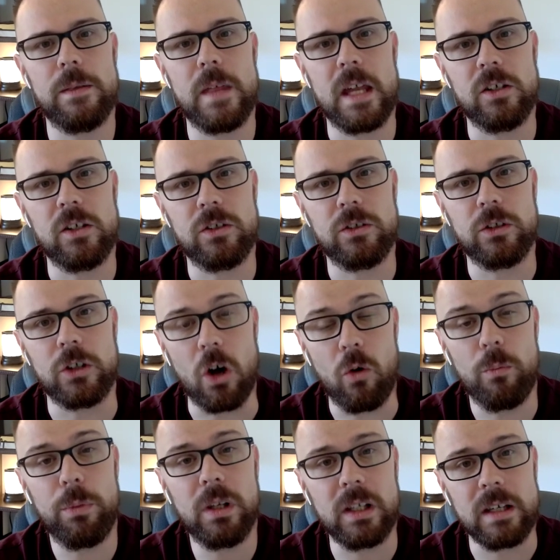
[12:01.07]
that
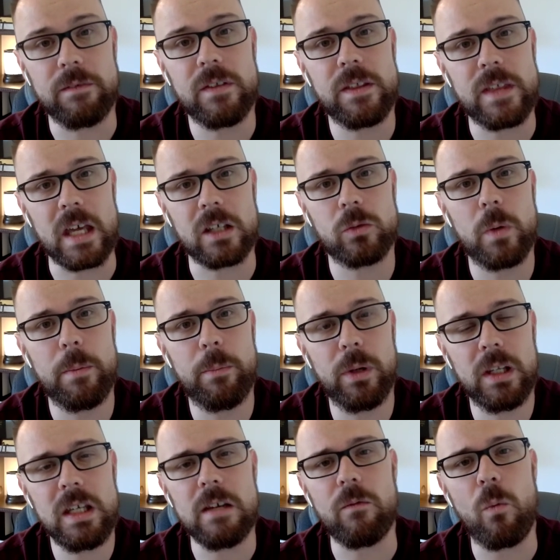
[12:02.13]
don't believe the things we
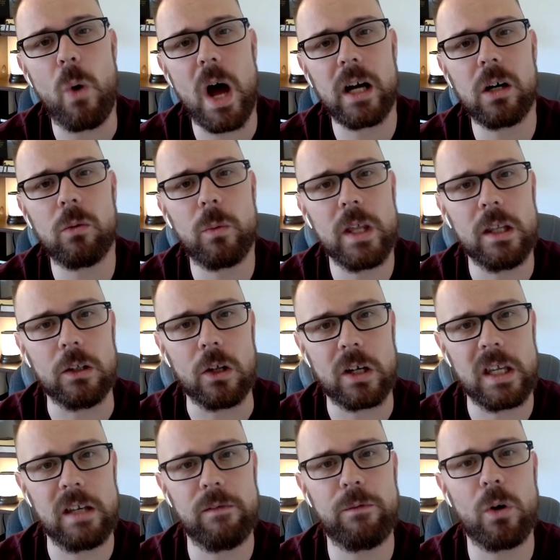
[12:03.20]
believe? Why aren't we
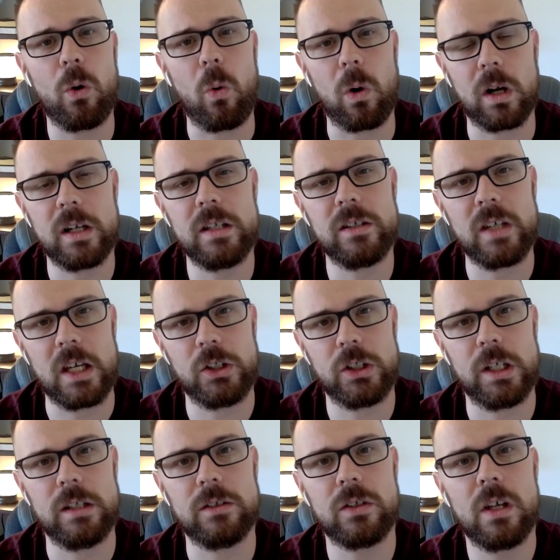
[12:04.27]
looking for
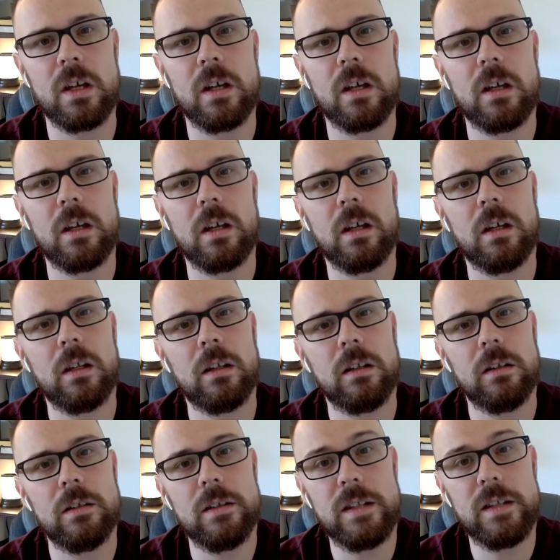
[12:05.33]
organizations
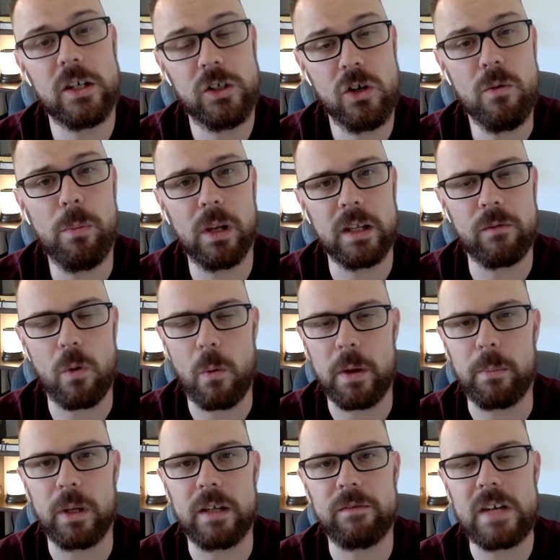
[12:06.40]
that do believe what we
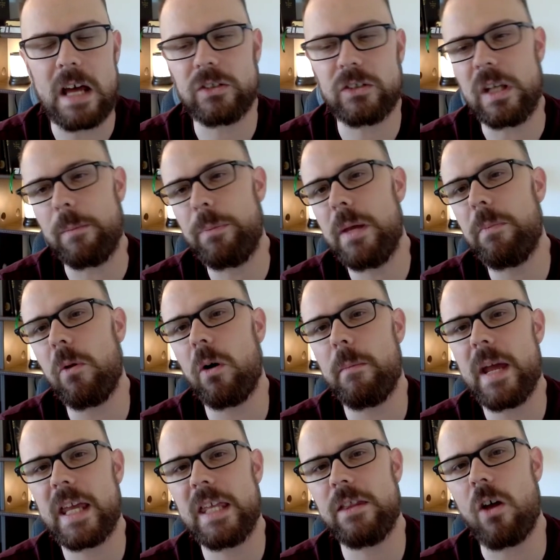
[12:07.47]
believe? Now, some people are
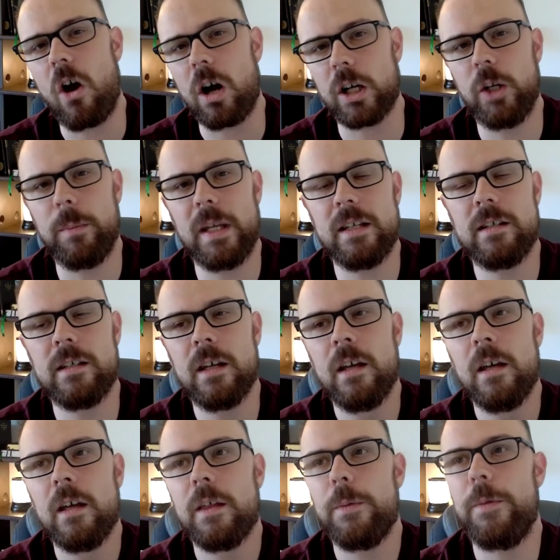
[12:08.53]
making the argument
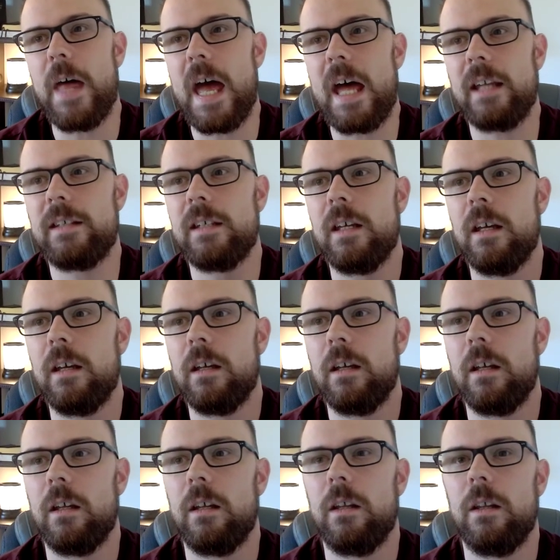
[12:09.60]
that
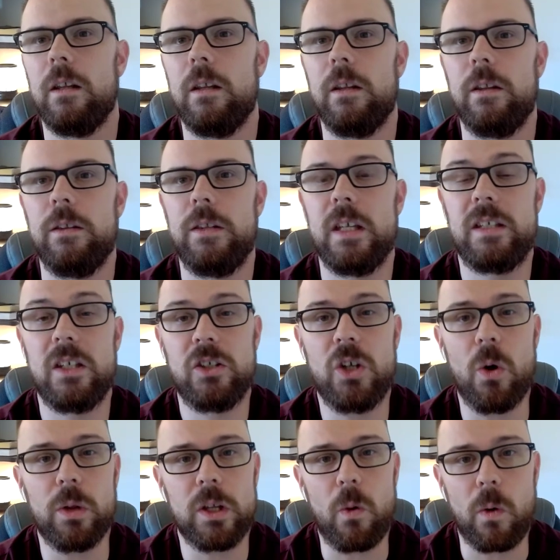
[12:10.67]
this is
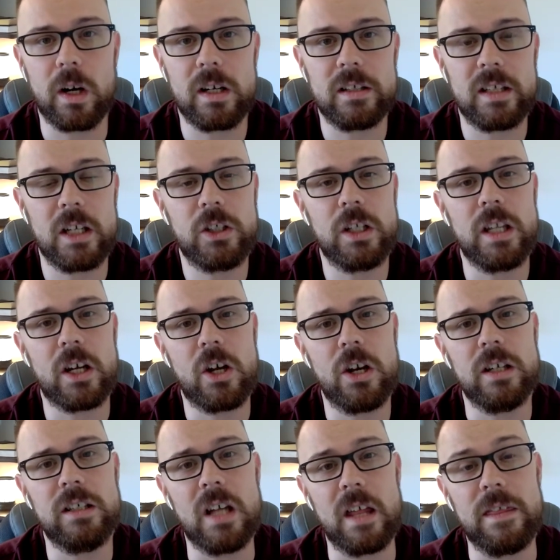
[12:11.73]
the only organization that
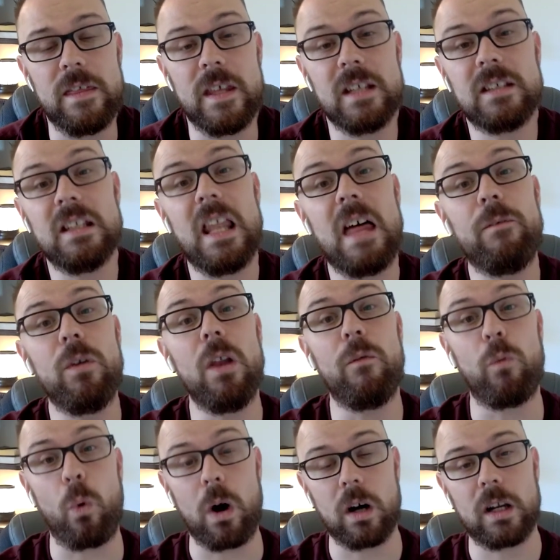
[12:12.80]
could have done this level
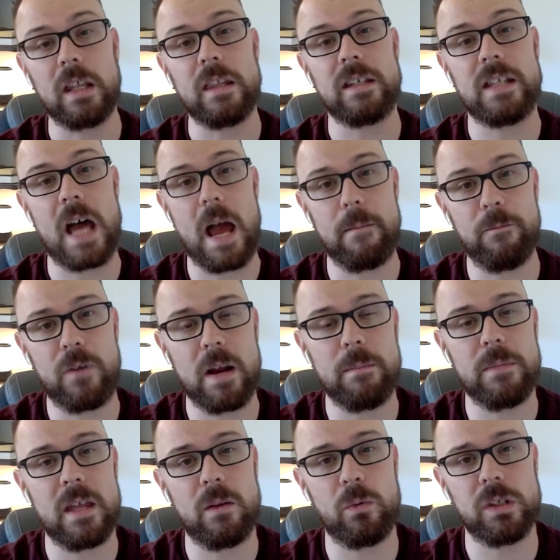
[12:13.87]
of work in the time
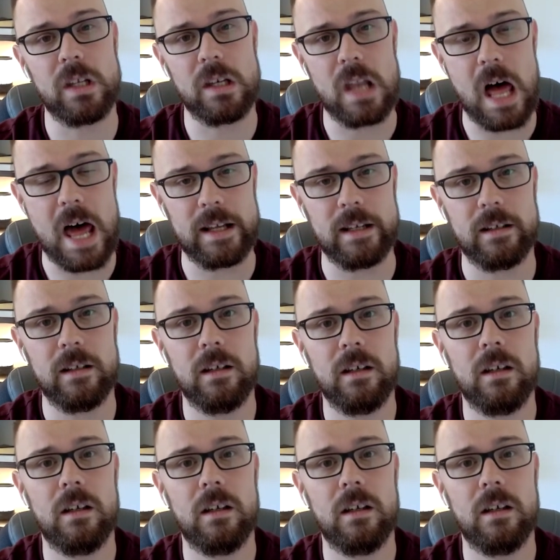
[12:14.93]
frame that was allotted